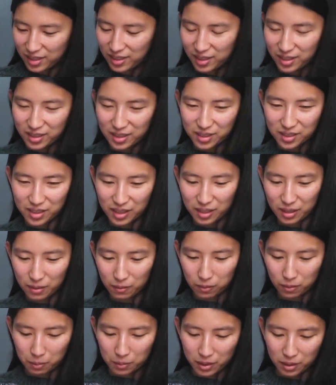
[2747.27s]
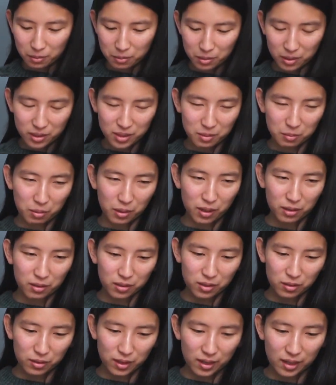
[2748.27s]
is it for my works in
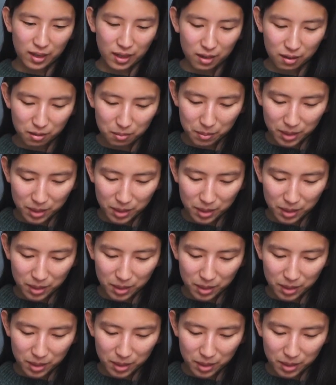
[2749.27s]
progress right now.